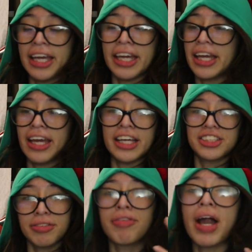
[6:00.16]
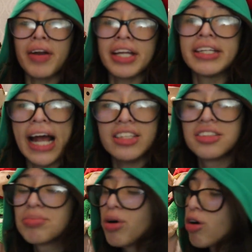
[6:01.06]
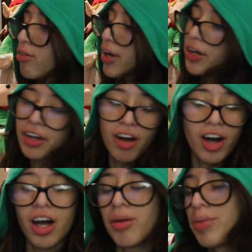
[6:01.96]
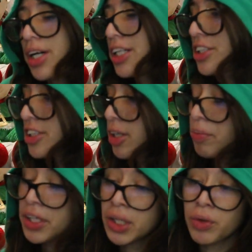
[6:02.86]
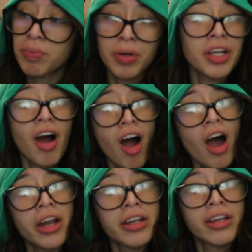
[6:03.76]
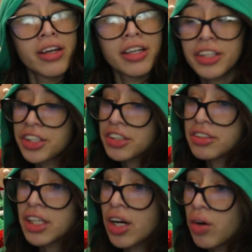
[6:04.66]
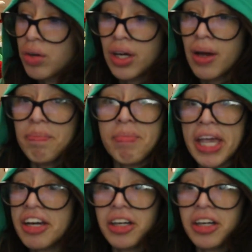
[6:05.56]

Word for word: It's very danceable, very calm. Just something you would put on to just, you know, bake